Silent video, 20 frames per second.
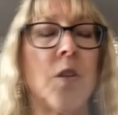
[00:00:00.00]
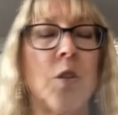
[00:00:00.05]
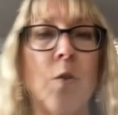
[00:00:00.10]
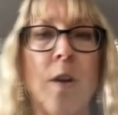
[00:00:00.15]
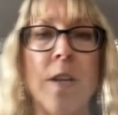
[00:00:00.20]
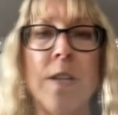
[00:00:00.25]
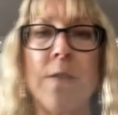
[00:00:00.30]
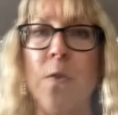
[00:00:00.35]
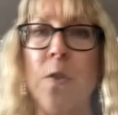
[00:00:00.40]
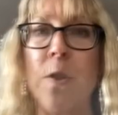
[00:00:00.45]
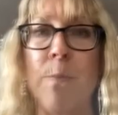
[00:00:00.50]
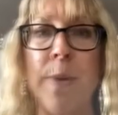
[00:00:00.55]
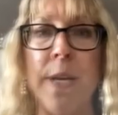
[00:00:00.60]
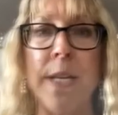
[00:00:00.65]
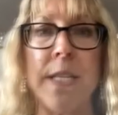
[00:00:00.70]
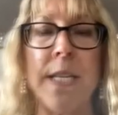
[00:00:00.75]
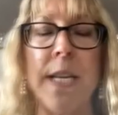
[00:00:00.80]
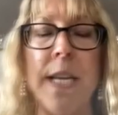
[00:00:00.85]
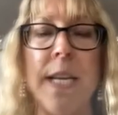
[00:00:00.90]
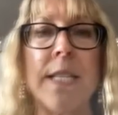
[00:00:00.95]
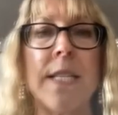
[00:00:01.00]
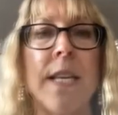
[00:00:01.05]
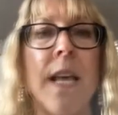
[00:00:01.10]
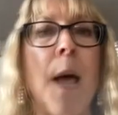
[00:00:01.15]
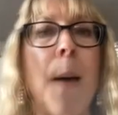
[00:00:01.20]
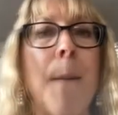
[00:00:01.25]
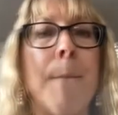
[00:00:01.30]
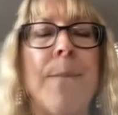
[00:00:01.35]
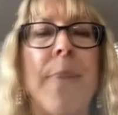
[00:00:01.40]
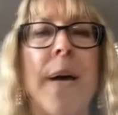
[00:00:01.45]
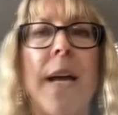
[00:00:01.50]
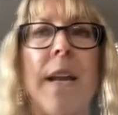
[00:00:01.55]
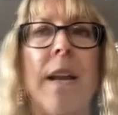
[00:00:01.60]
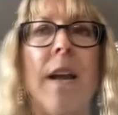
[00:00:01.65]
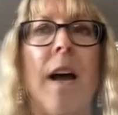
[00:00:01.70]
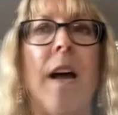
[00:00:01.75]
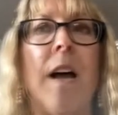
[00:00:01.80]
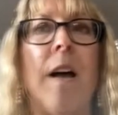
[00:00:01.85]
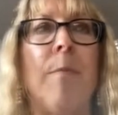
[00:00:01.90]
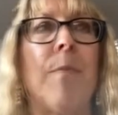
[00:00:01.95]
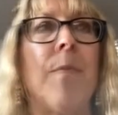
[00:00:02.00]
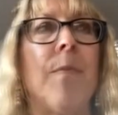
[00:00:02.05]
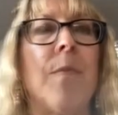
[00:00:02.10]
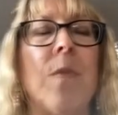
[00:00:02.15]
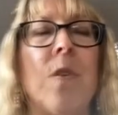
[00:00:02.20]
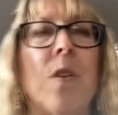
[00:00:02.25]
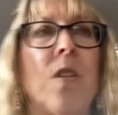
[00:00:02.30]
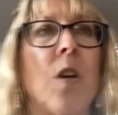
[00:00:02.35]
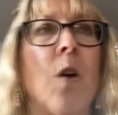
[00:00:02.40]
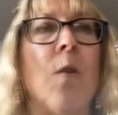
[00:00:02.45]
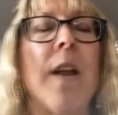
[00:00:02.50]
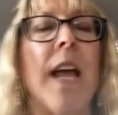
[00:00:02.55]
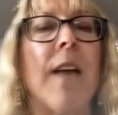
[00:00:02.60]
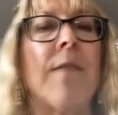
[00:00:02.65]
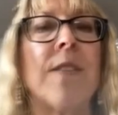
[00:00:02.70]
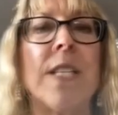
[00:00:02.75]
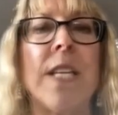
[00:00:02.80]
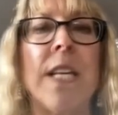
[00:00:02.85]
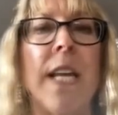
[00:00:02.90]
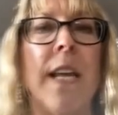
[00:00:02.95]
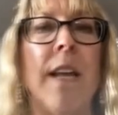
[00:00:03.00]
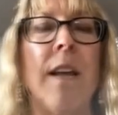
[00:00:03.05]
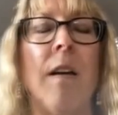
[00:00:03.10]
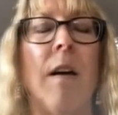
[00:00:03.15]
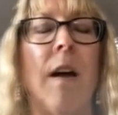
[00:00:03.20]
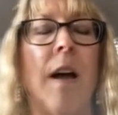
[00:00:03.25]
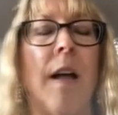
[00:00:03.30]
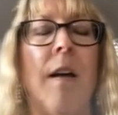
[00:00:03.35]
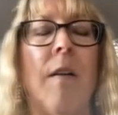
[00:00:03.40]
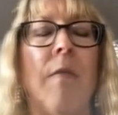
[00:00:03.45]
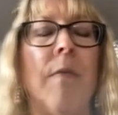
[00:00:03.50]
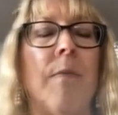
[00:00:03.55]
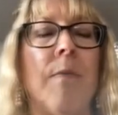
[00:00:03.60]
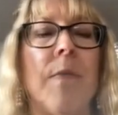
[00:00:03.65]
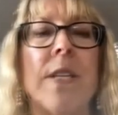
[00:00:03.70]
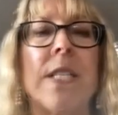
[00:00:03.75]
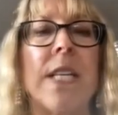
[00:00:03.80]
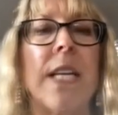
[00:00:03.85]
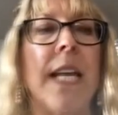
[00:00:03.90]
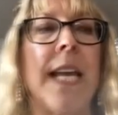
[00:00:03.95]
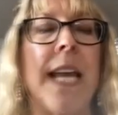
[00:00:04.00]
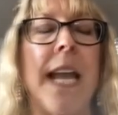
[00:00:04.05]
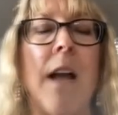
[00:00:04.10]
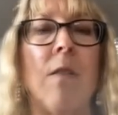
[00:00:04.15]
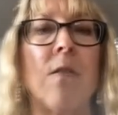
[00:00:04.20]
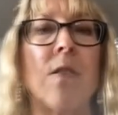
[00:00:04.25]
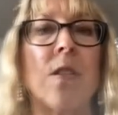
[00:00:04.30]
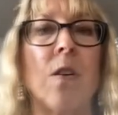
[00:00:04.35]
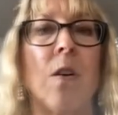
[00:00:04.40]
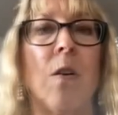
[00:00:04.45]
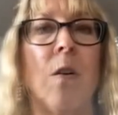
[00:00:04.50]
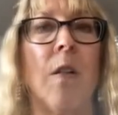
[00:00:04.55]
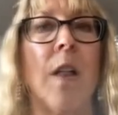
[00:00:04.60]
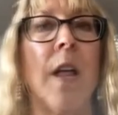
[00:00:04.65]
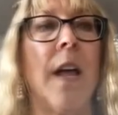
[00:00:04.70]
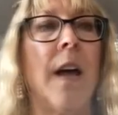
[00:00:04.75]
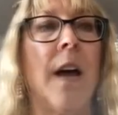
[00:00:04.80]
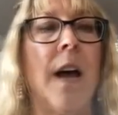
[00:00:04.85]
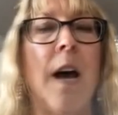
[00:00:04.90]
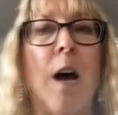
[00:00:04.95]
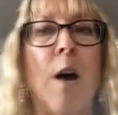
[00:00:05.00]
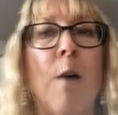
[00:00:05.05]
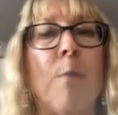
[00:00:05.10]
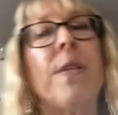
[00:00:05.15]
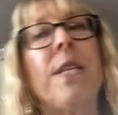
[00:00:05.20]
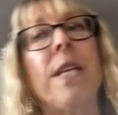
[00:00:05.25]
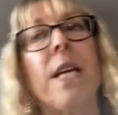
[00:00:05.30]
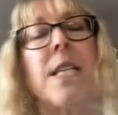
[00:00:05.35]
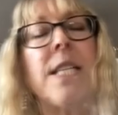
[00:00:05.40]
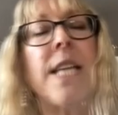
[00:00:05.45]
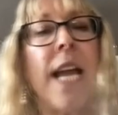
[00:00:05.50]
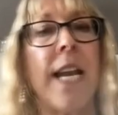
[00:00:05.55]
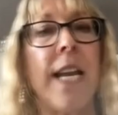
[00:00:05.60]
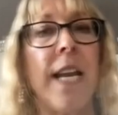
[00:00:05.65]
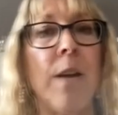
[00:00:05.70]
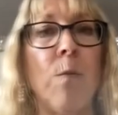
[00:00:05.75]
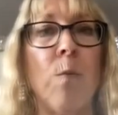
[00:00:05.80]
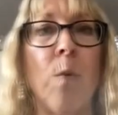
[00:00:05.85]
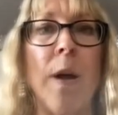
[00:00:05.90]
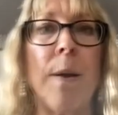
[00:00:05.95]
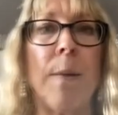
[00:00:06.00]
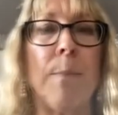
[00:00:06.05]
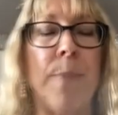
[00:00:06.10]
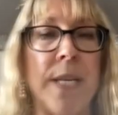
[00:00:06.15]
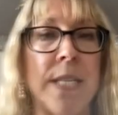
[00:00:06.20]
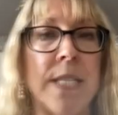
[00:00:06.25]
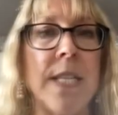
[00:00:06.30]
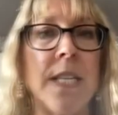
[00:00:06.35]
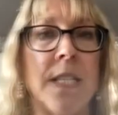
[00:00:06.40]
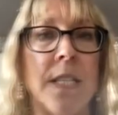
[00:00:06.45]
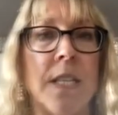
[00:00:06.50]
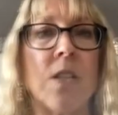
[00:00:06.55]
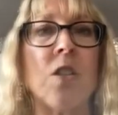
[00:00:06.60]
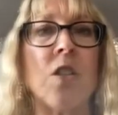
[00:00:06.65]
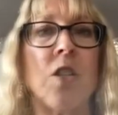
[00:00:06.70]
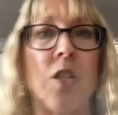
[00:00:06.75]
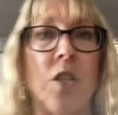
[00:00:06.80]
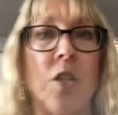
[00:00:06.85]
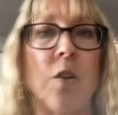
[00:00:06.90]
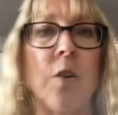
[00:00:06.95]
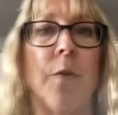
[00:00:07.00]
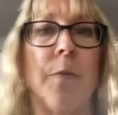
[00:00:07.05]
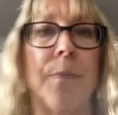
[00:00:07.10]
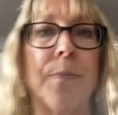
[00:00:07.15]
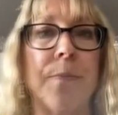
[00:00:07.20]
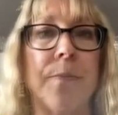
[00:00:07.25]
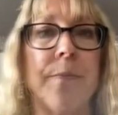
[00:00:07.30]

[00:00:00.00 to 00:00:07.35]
choice for the business, but don't have city council dictating what businesses should do.